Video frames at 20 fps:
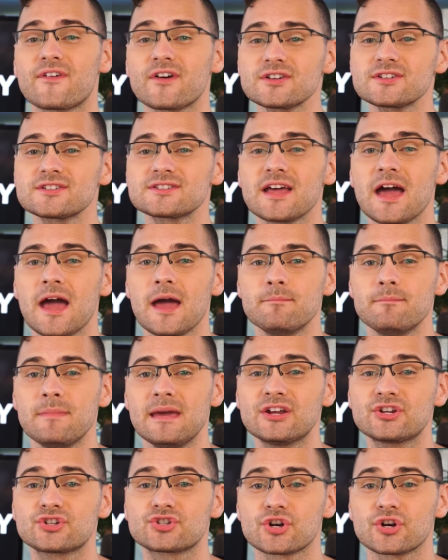First,
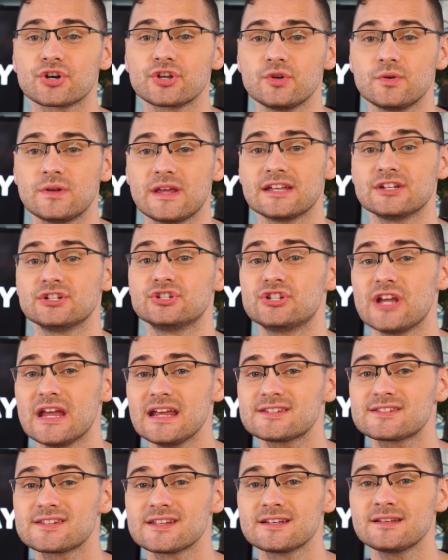make sure you get
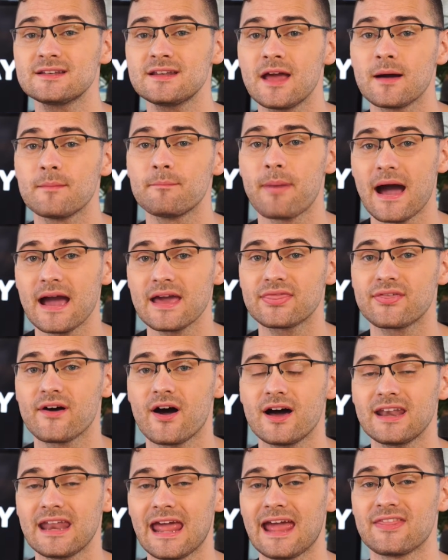JSON,
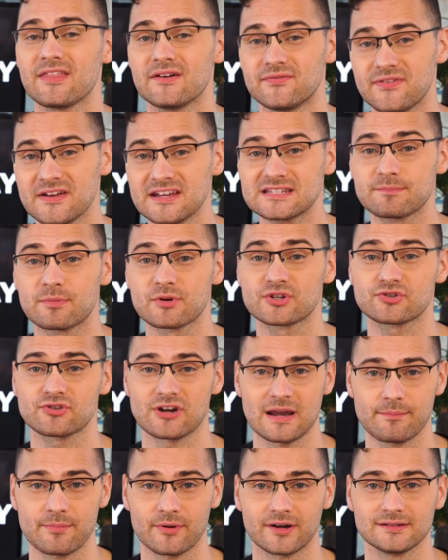Python, and the Facebook
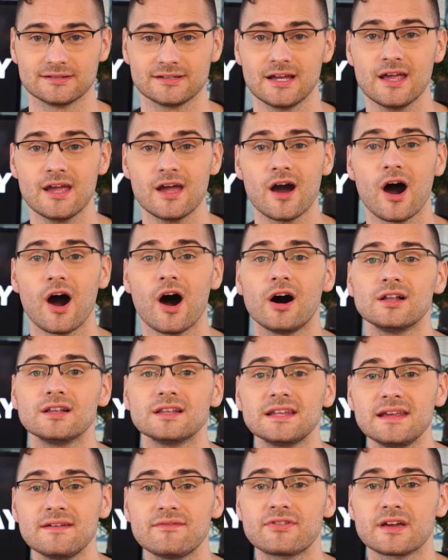scraper. I'll
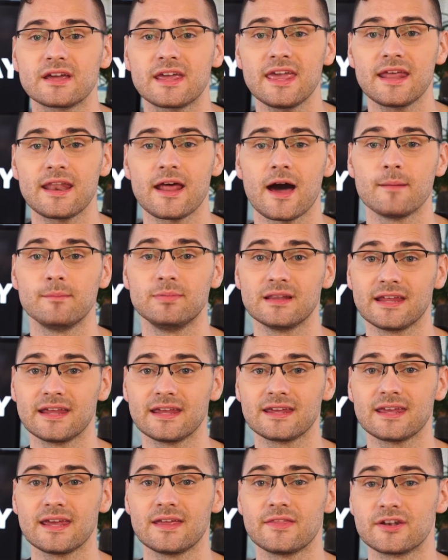leave the GitHub
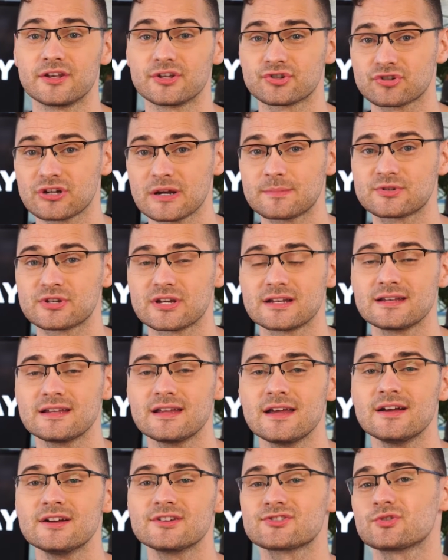link in the
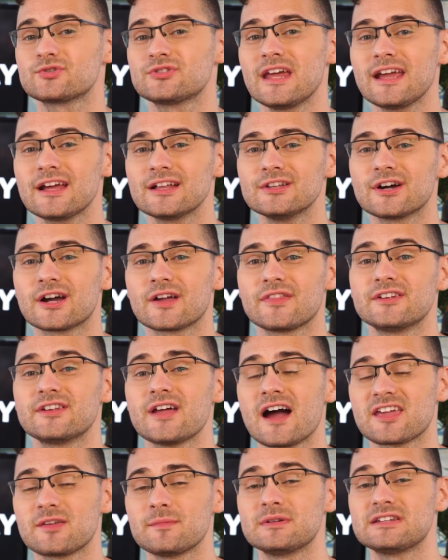description, so take a look at the
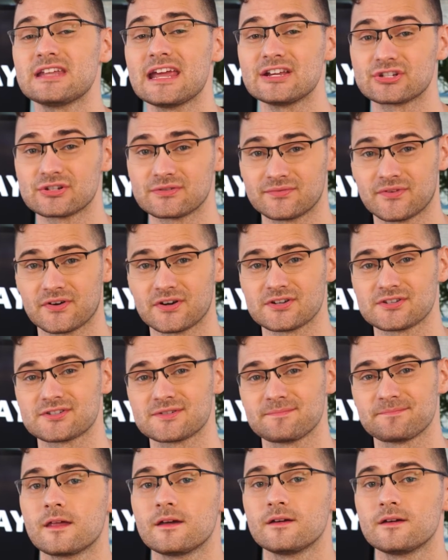documentation first.